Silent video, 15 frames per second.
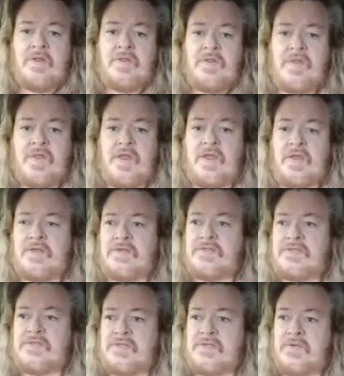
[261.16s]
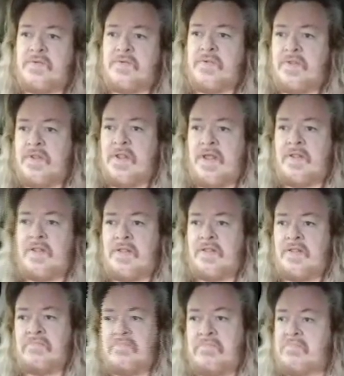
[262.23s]
things that
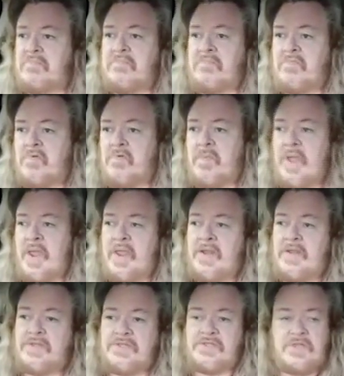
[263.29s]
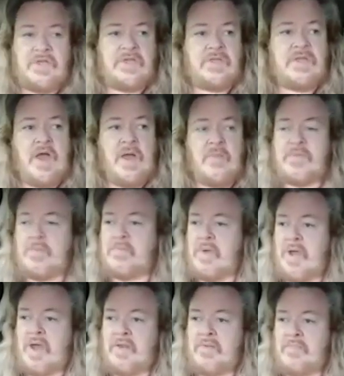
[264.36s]
from A to Z, top to
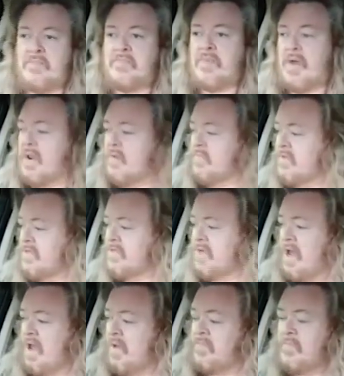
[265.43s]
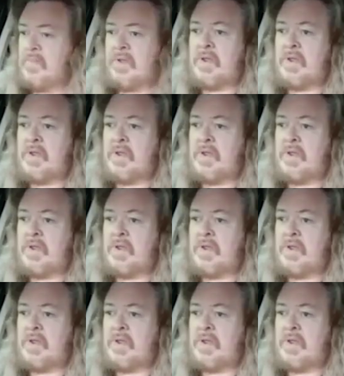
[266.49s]
bottom, bottom to top